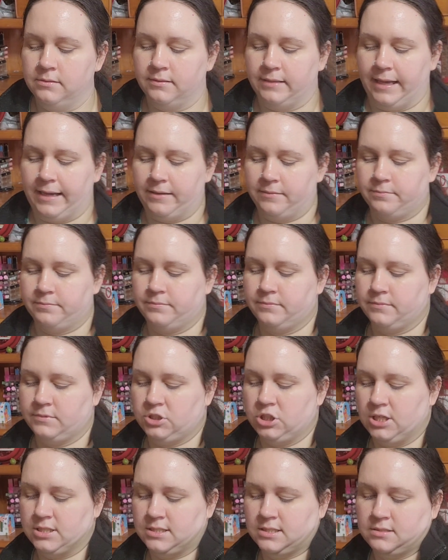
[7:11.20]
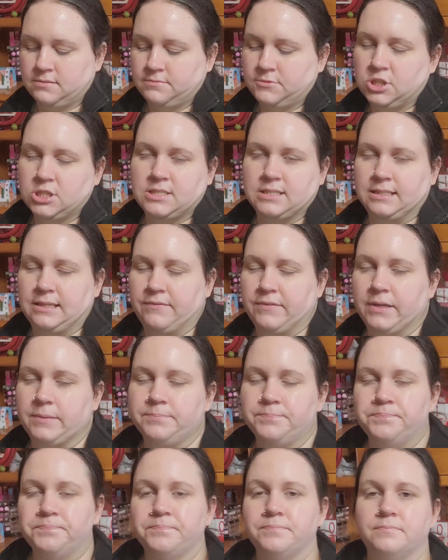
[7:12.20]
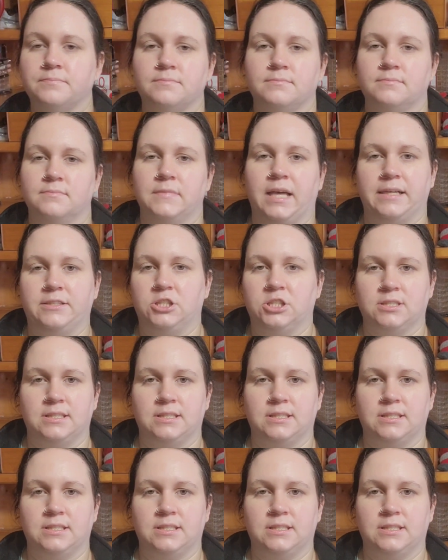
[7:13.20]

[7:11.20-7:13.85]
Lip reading: Like just leave it. Like